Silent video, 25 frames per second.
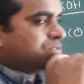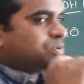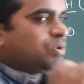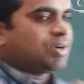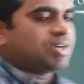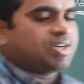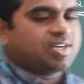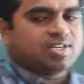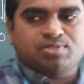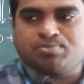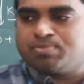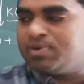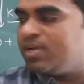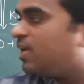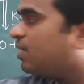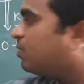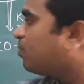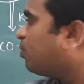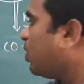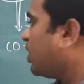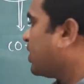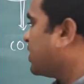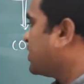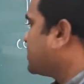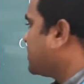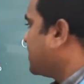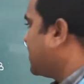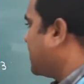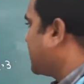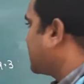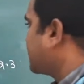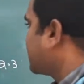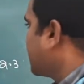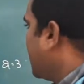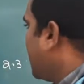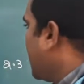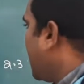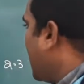what is here?
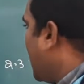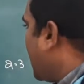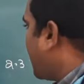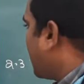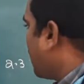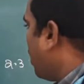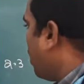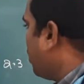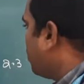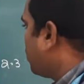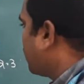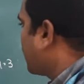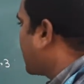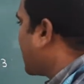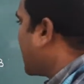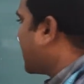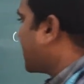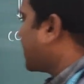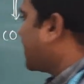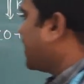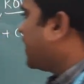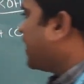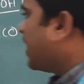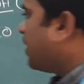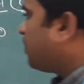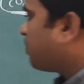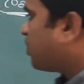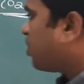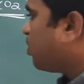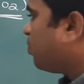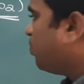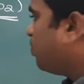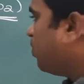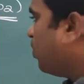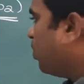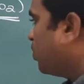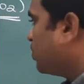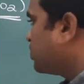46. And how to calculate number
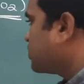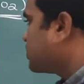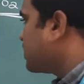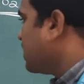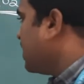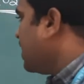of moles?